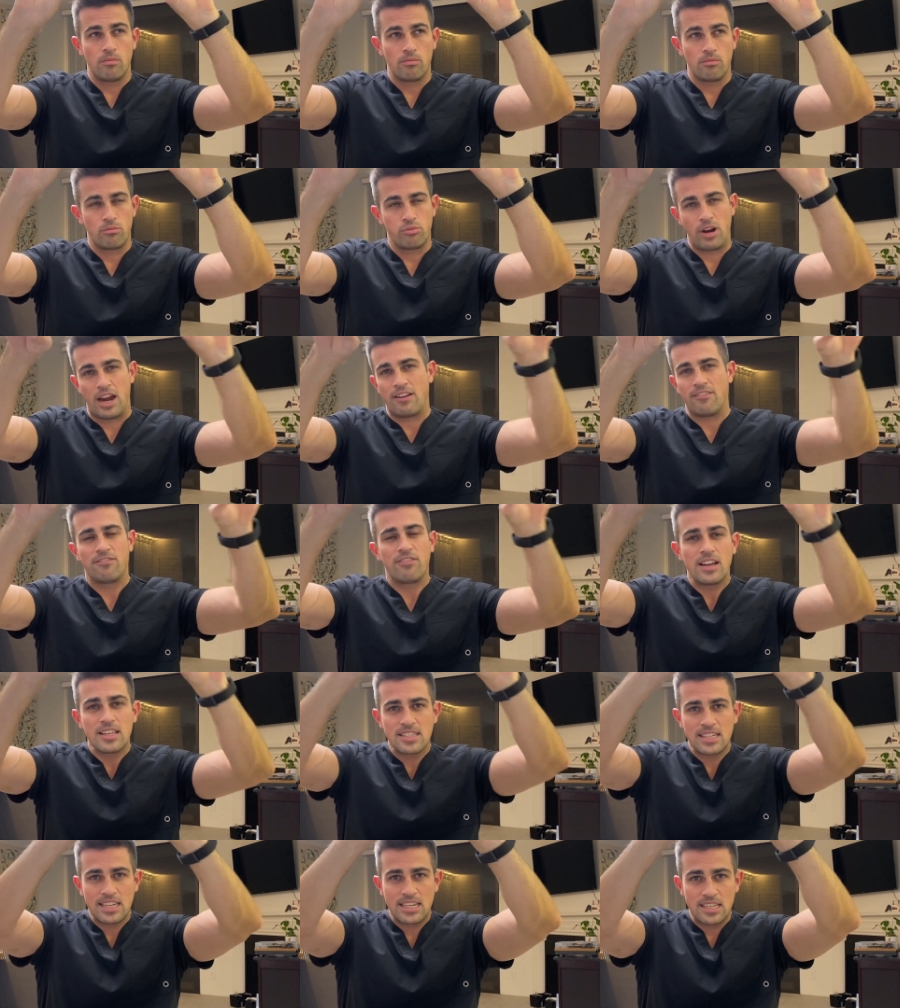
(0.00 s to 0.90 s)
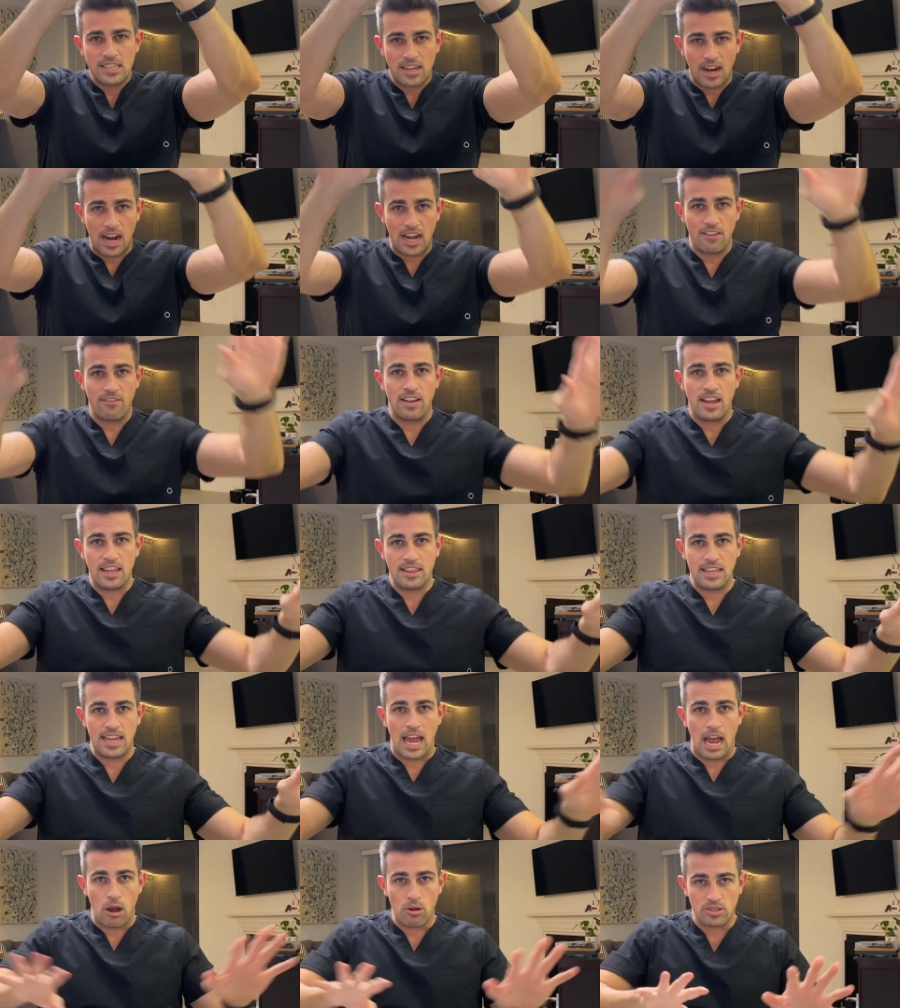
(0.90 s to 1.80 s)
bright fuzzies kind of in
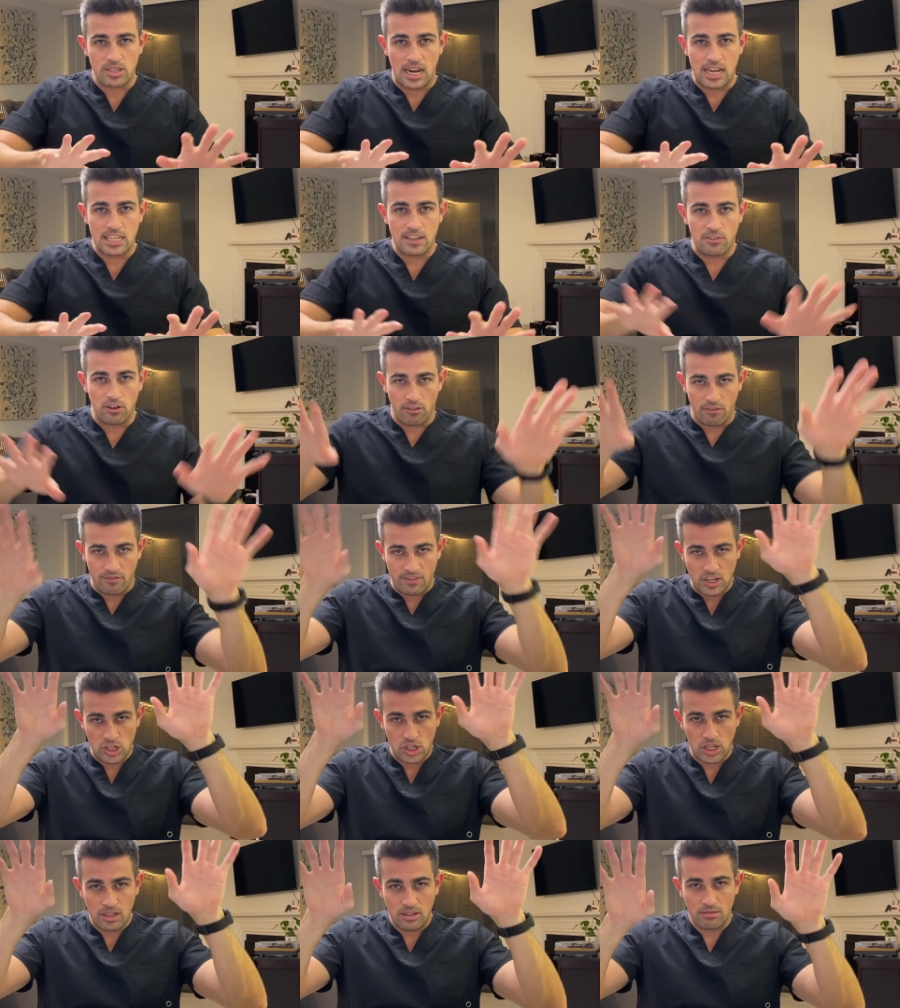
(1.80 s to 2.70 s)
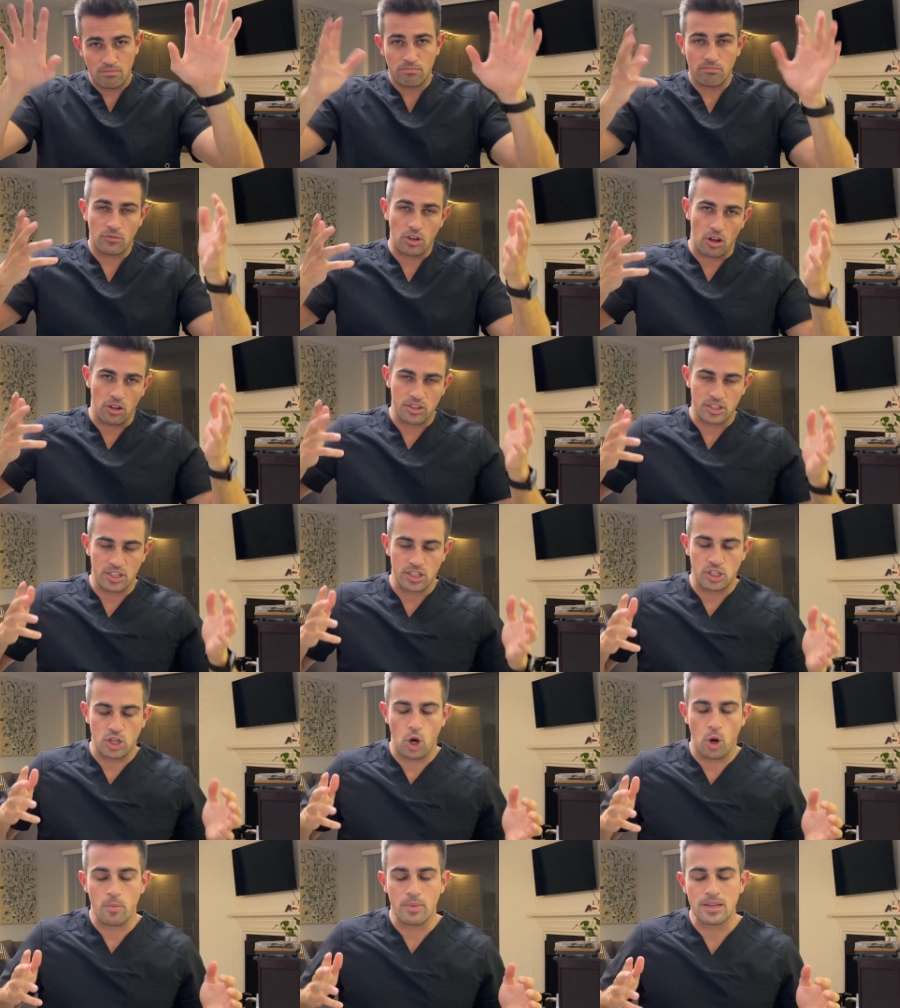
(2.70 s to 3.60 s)
the outsides of your vision called
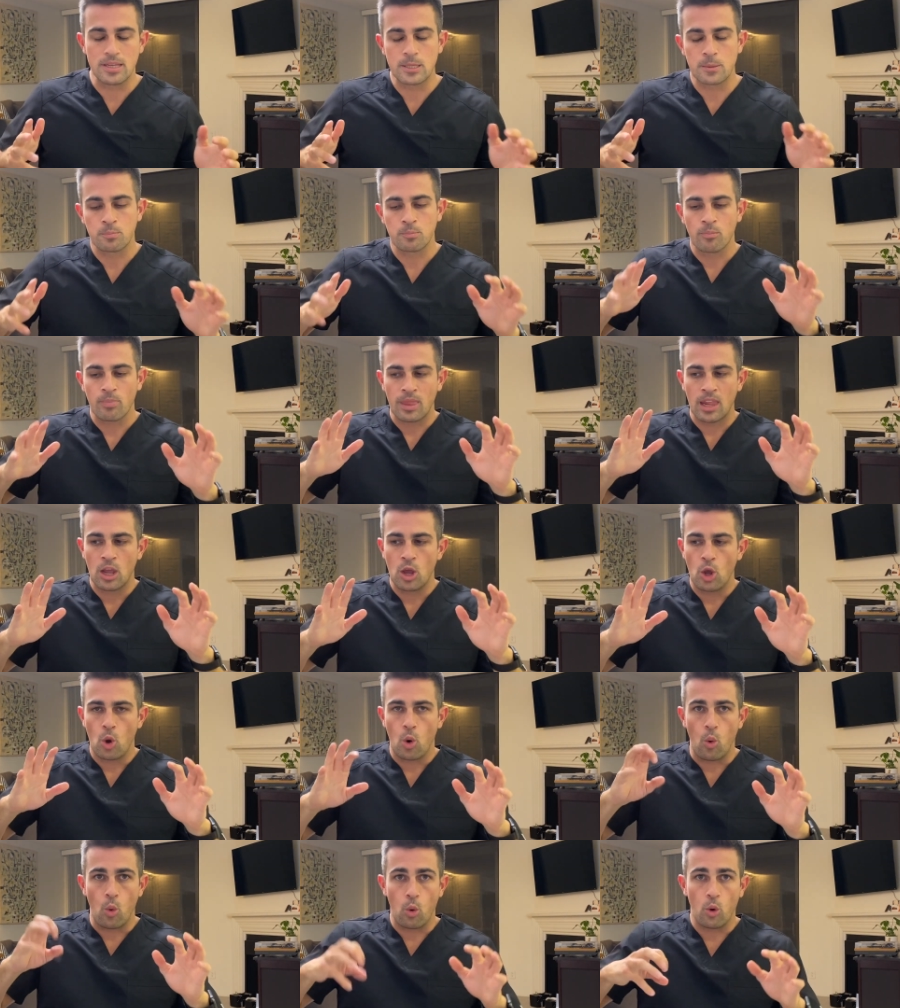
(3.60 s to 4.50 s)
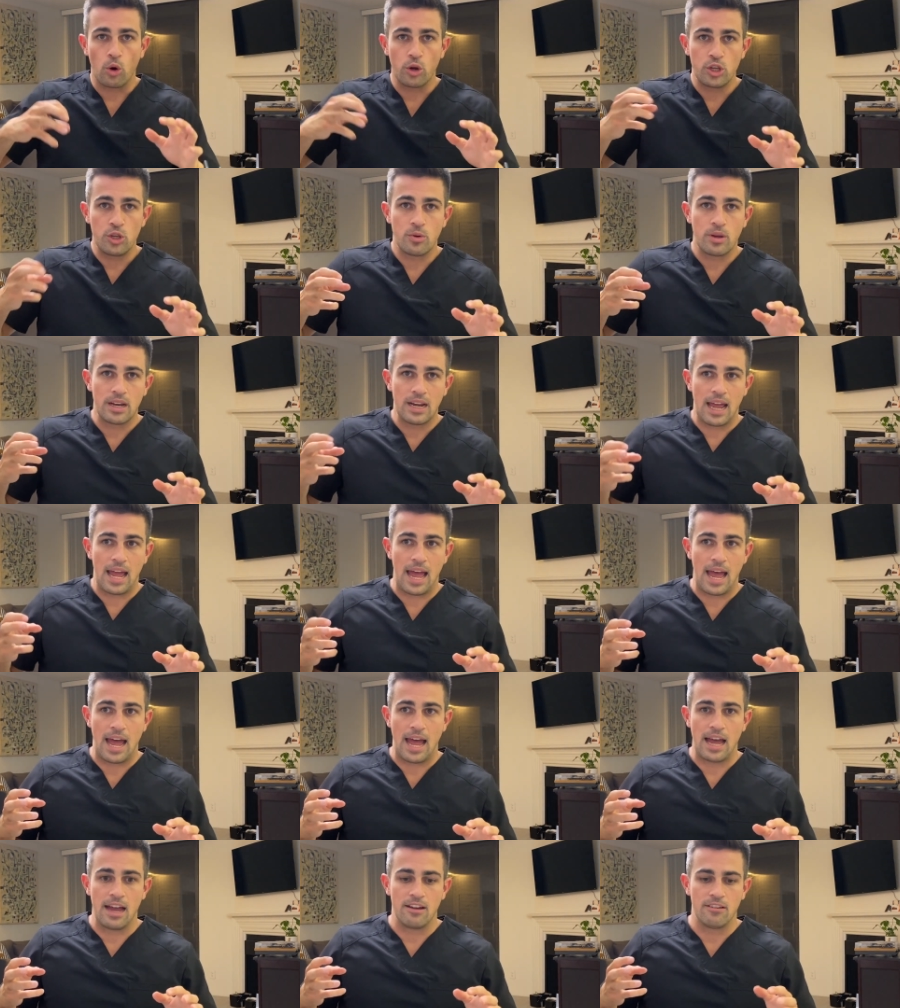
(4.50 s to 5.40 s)
scotomas. Or you can
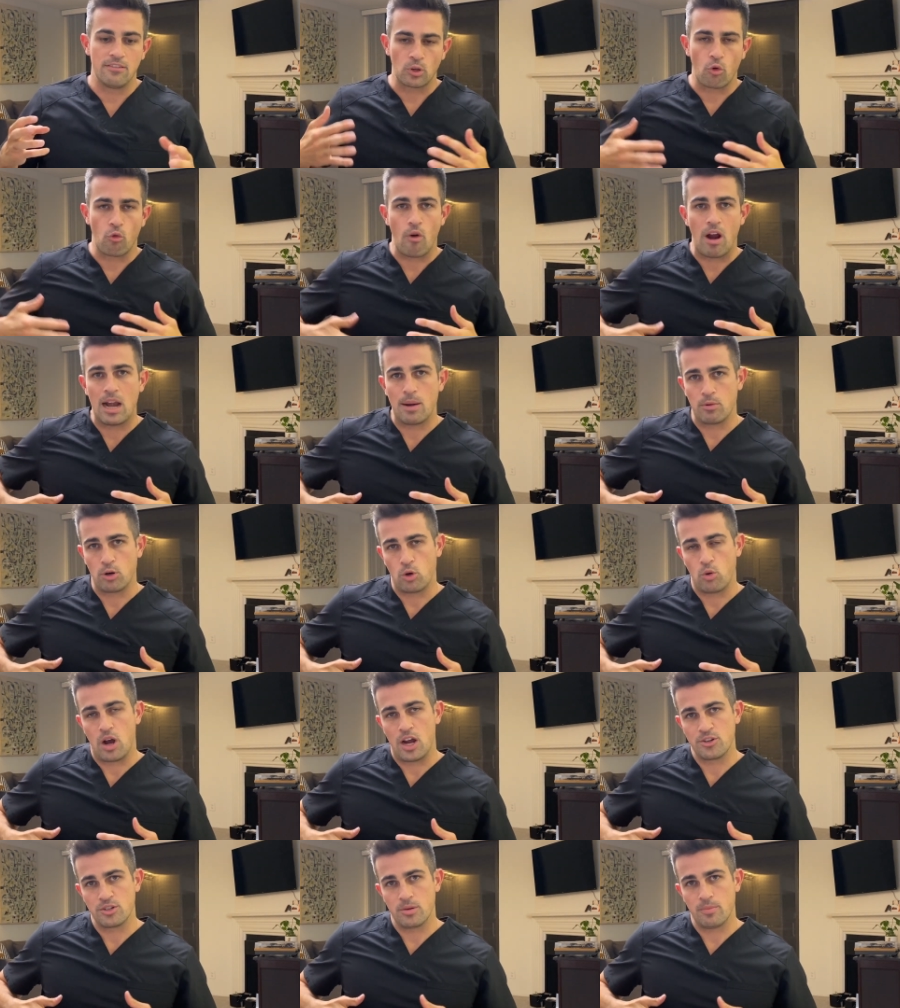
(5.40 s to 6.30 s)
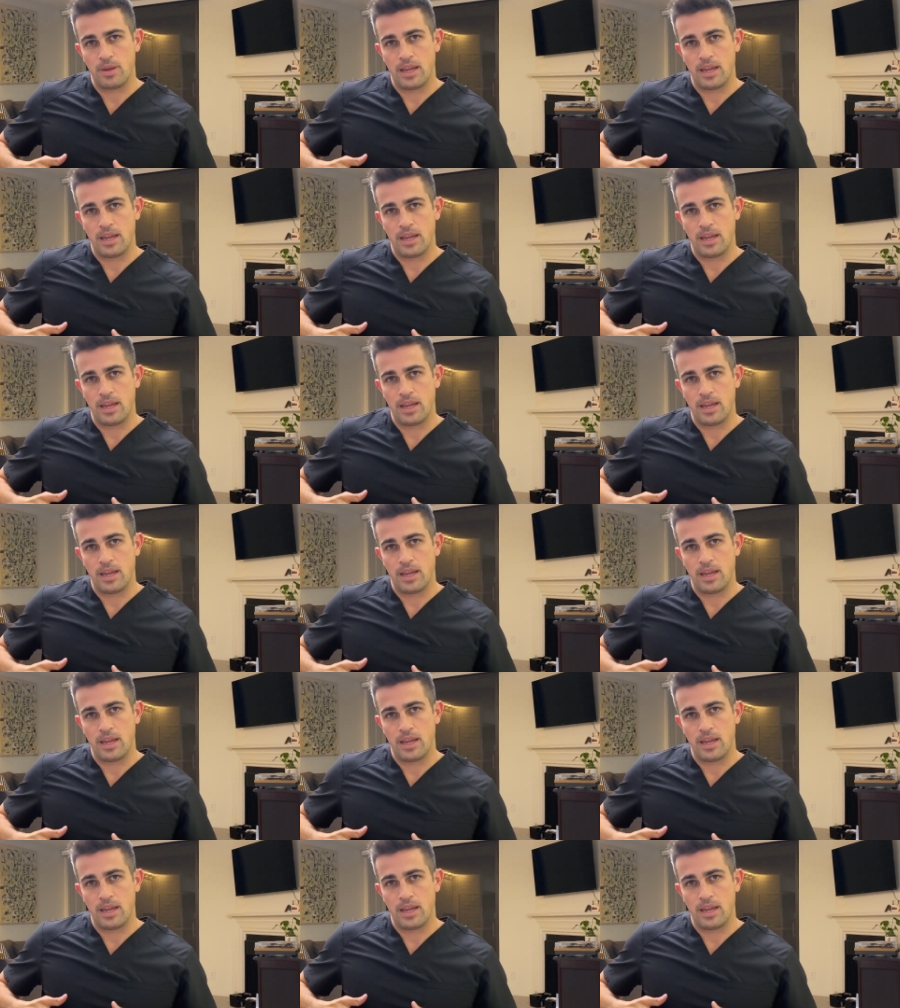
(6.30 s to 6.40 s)
have right upper quadrant